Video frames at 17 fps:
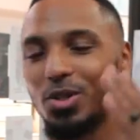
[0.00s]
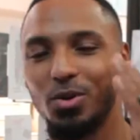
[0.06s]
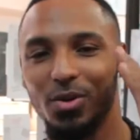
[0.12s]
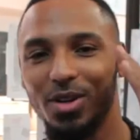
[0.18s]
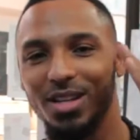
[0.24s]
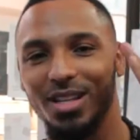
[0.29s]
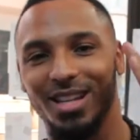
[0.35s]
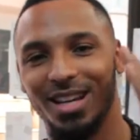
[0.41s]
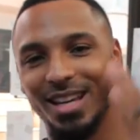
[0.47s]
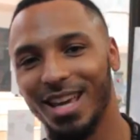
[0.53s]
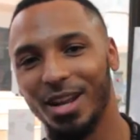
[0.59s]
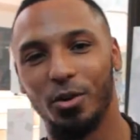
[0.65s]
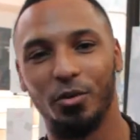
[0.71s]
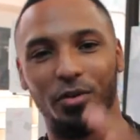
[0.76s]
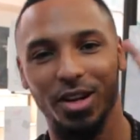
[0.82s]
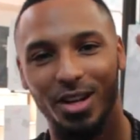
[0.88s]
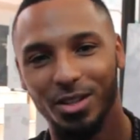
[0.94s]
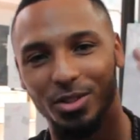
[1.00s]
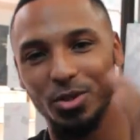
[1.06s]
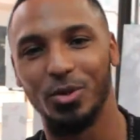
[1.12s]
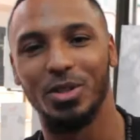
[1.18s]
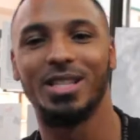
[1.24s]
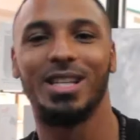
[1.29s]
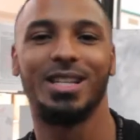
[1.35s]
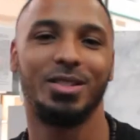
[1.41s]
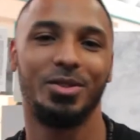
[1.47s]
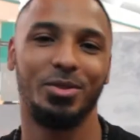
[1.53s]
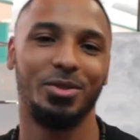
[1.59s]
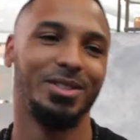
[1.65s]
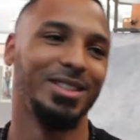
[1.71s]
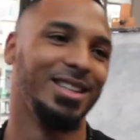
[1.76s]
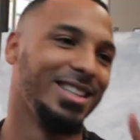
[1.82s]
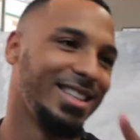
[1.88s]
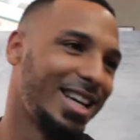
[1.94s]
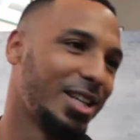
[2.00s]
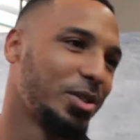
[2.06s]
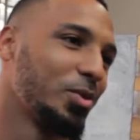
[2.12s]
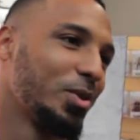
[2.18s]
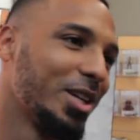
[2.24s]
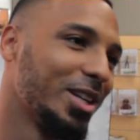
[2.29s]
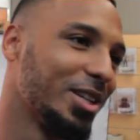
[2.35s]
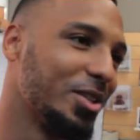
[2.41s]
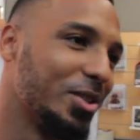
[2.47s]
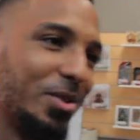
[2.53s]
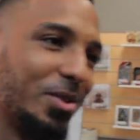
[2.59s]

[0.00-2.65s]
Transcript: doing a get over here to a Sentinel. Yes. That's what All we're right. gonna